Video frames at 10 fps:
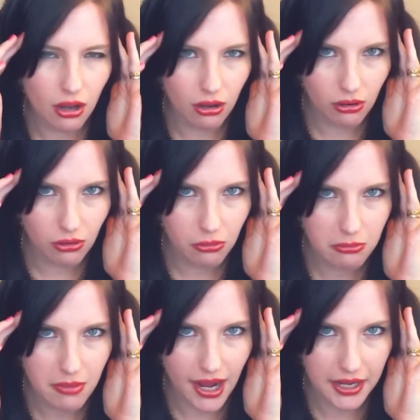
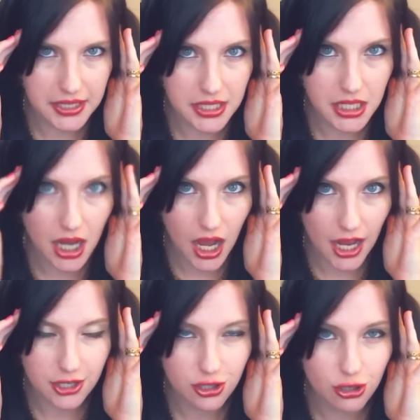Oh my
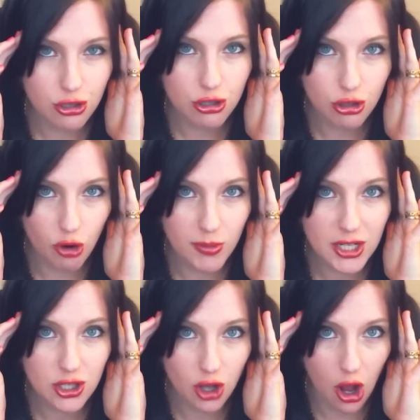gosh, there's so
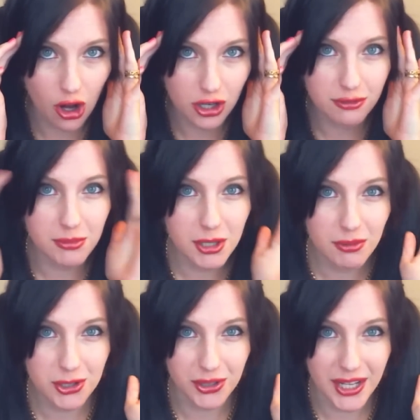many songs from the
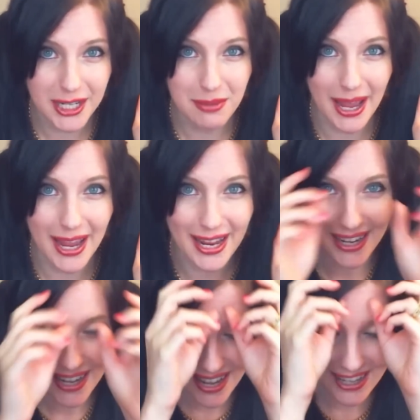original
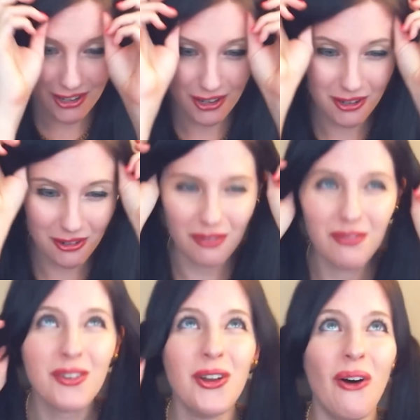anime. You have
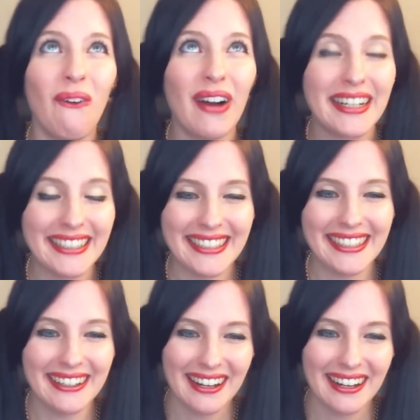no idea.